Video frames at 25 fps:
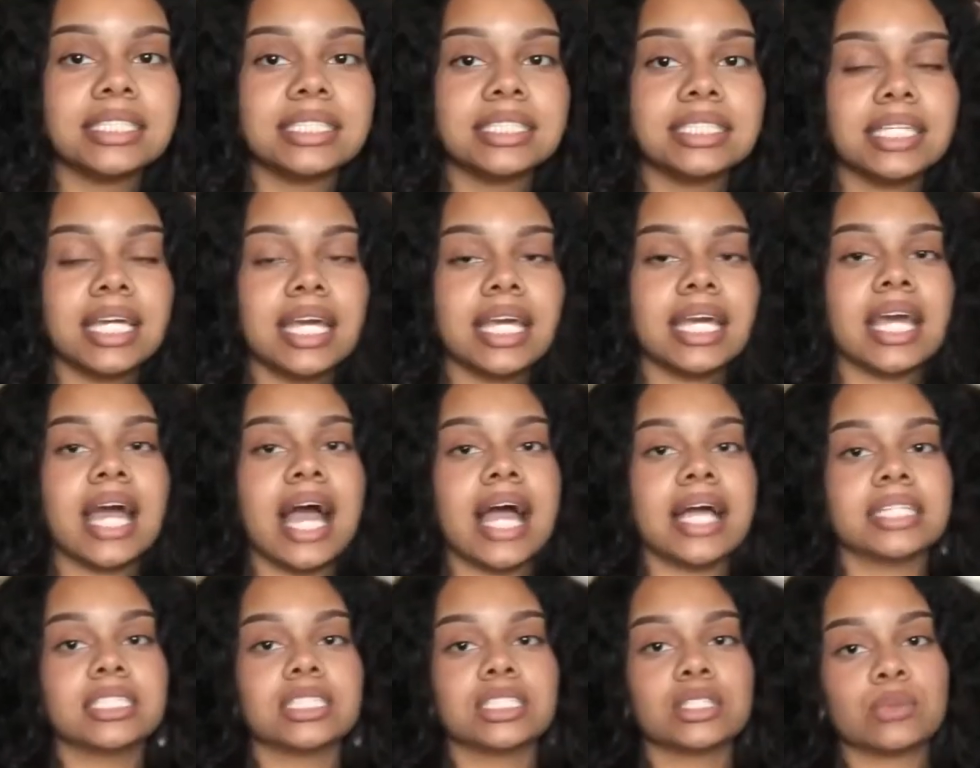Today,
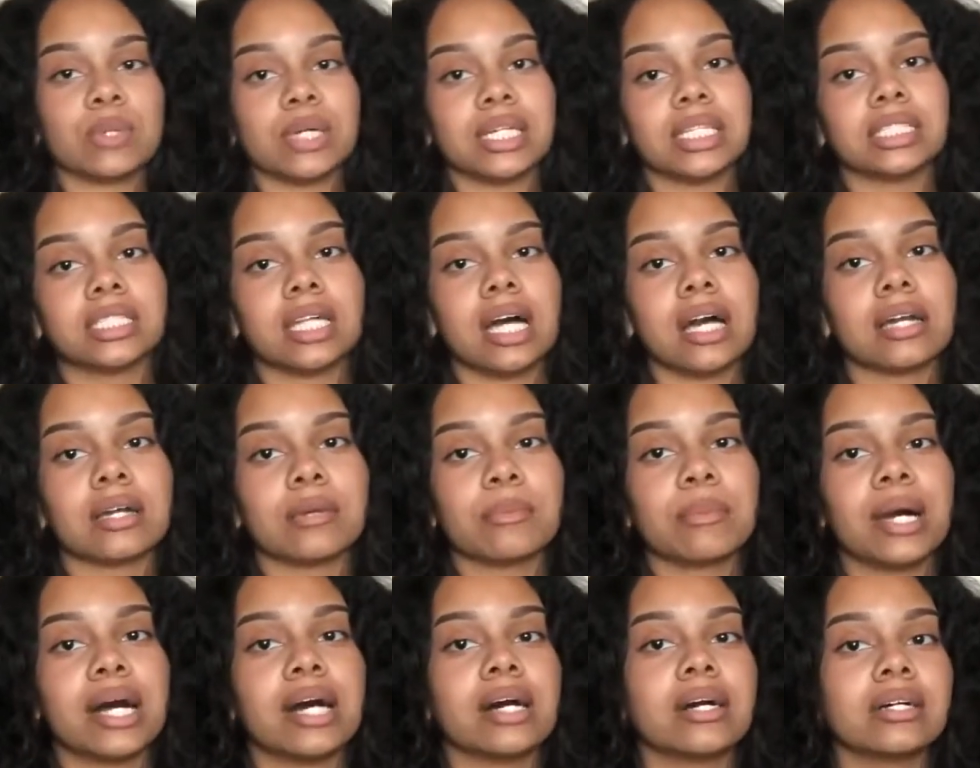I just want to talk
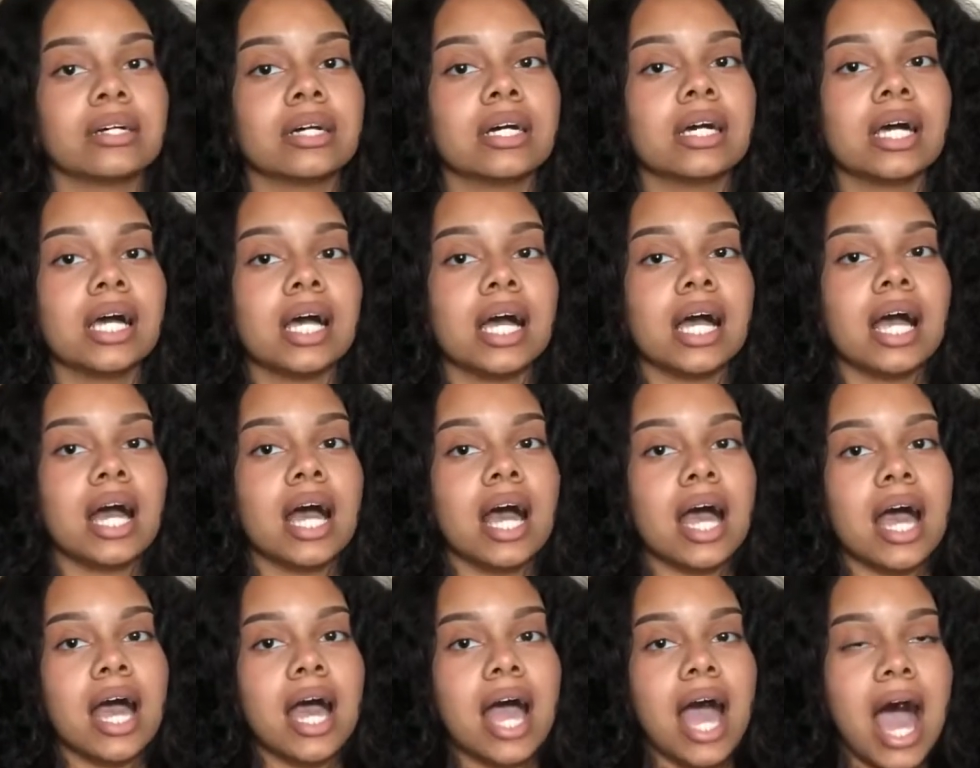about
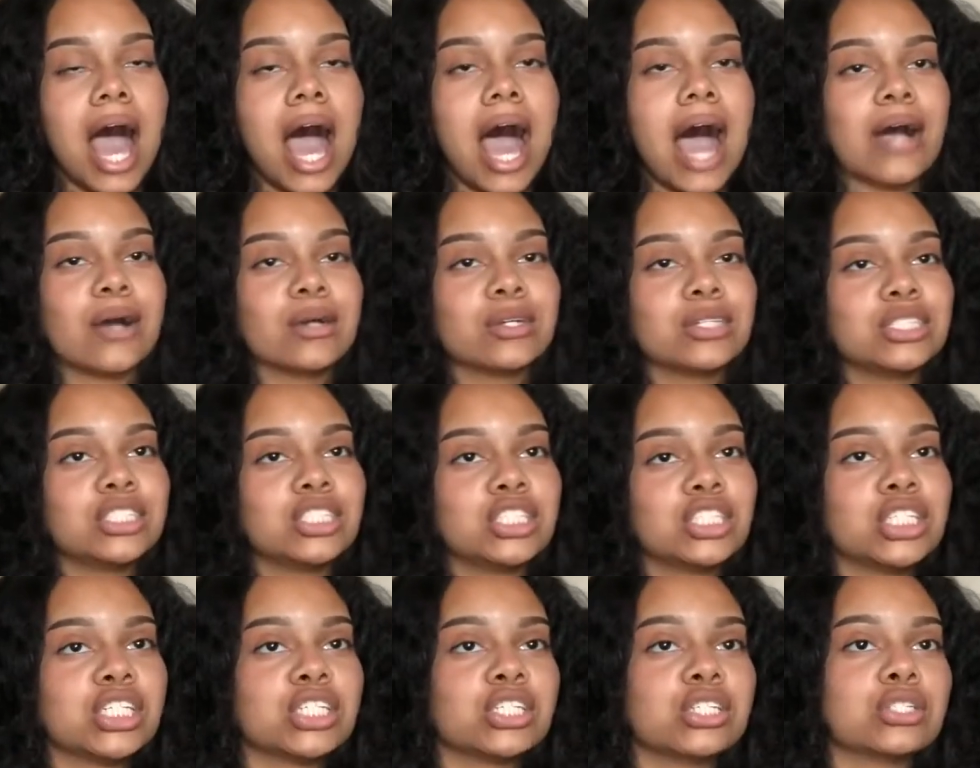how
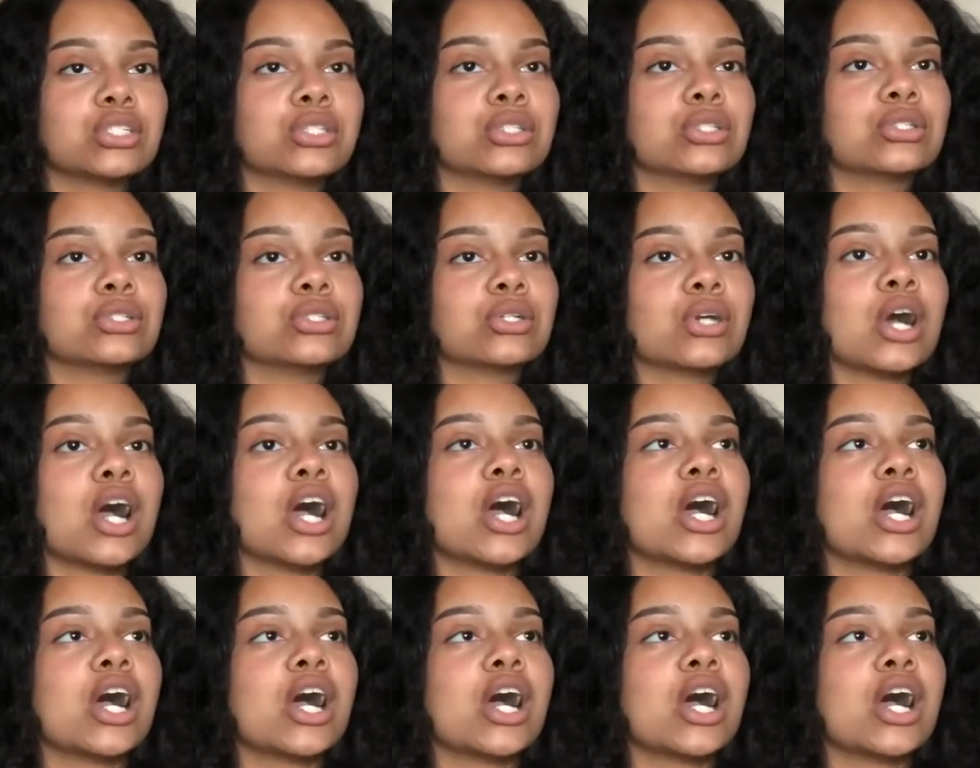to